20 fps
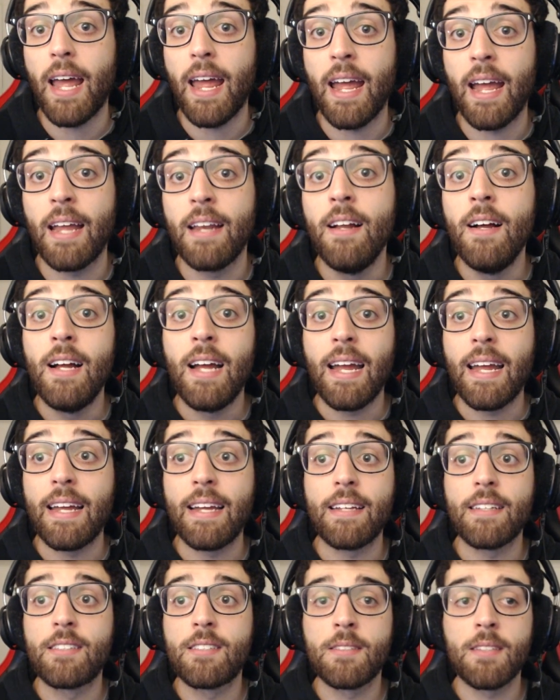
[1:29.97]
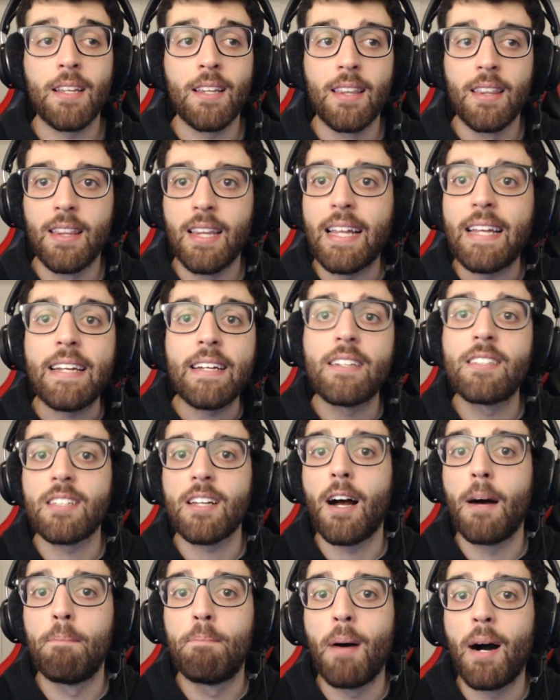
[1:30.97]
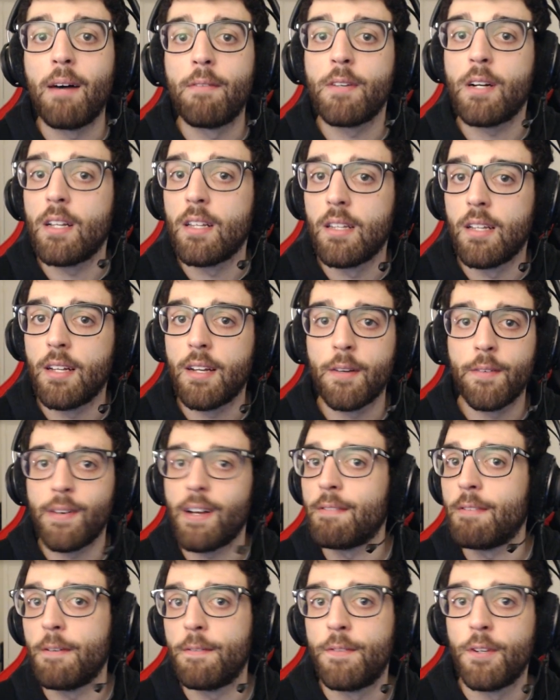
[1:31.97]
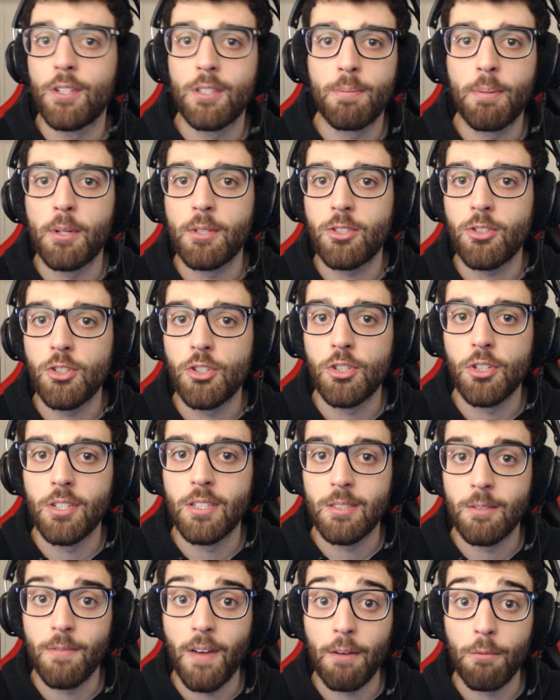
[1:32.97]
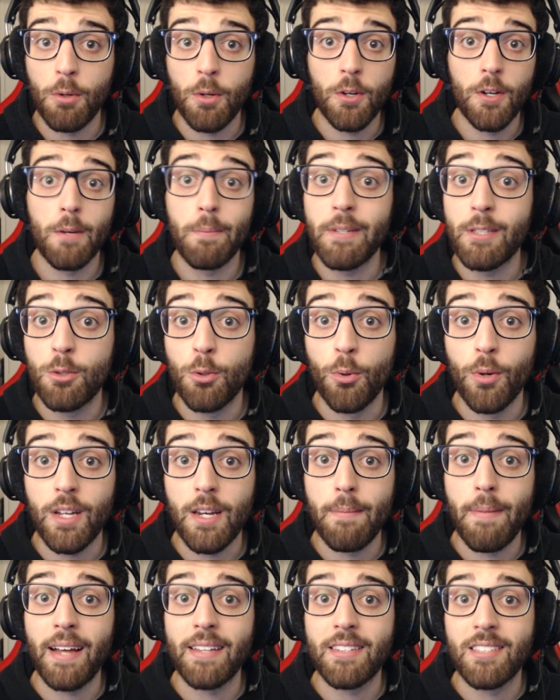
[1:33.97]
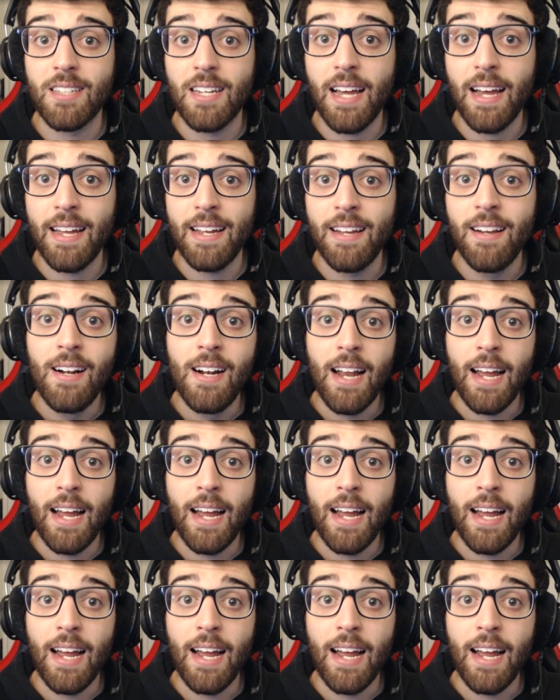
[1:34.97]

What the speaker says: and it's leagues above a lot of other first-person shooters that we're going to be talking about today,